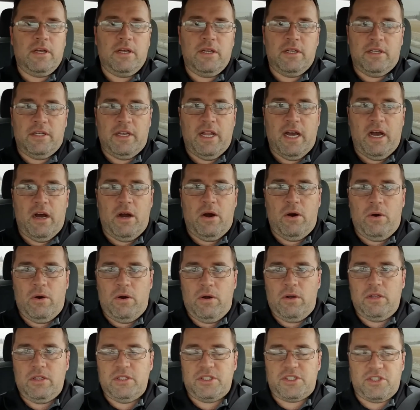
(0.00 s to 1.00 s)
Now,
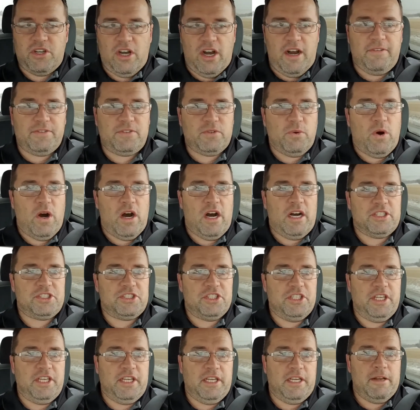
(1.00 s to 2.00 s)
soft
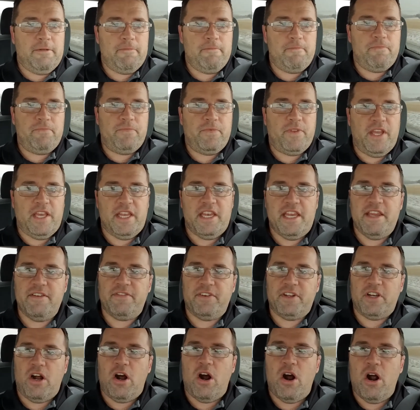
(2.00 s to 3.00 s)
washing, and
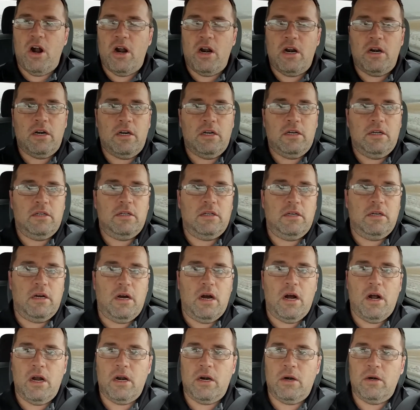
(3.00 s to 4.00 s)
even our
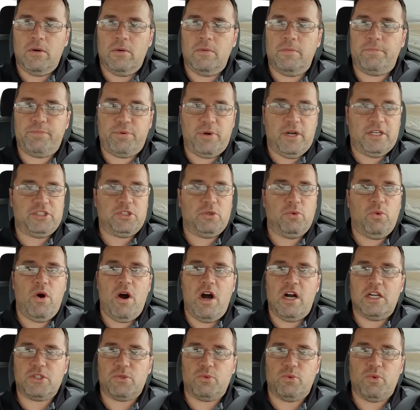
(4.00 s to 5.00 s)
pressure
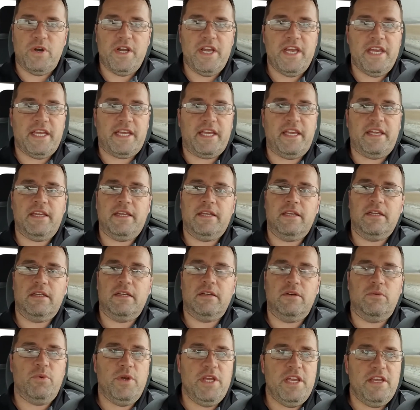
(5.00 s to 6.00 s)
wash rig,
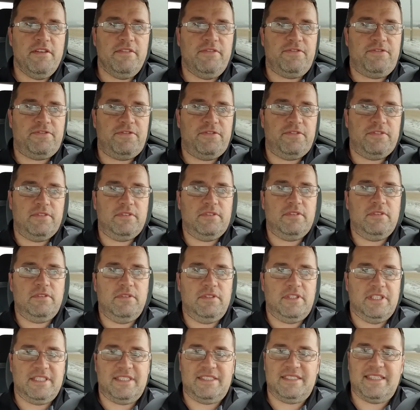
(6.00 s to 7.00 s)
we've
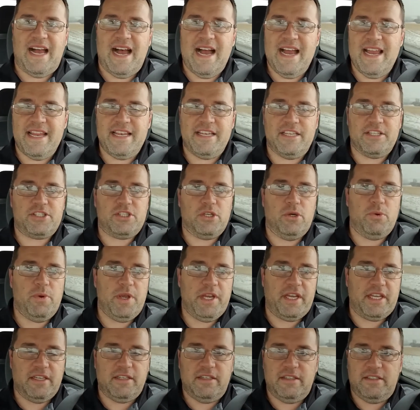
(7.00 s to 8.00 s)
designed so we
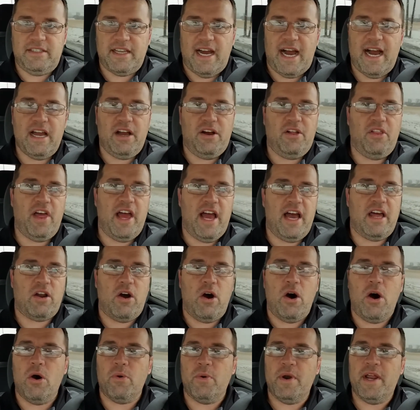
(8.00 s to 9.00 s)
can dial that
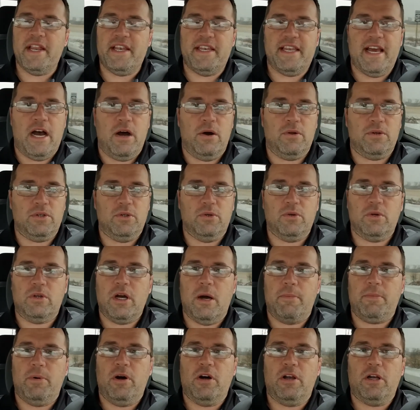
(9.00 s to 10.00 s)
all right down to a
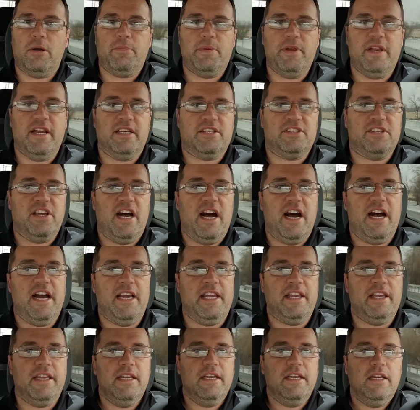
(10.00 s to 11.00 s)
couple hundred
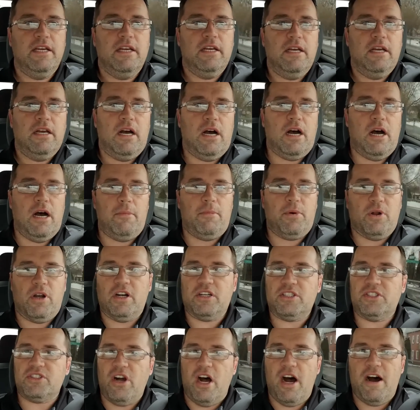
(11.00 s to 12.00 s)
PSI. But
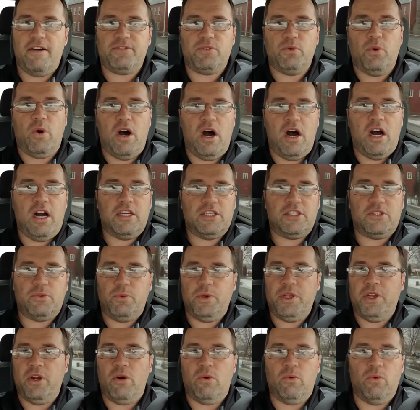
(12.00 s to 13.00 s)
our soft wash,
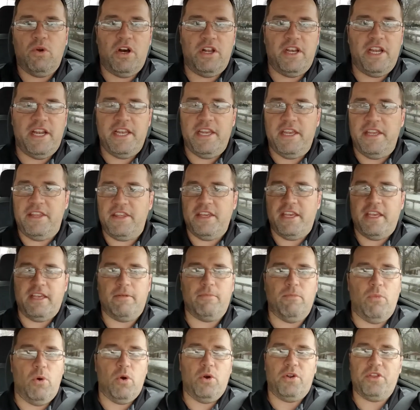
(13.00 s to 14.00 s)
we don't run
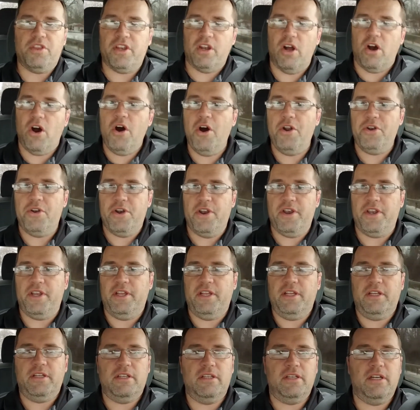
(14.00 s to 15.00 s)
anything more than 100
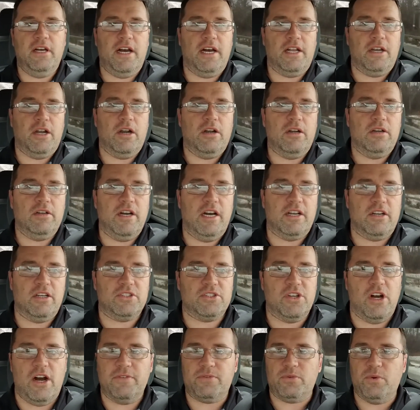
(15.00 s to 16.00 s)
on our
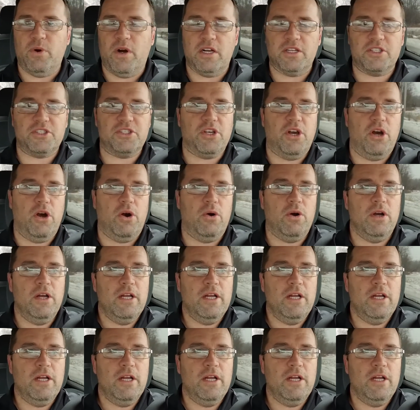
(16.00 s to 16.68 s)
soft wash. So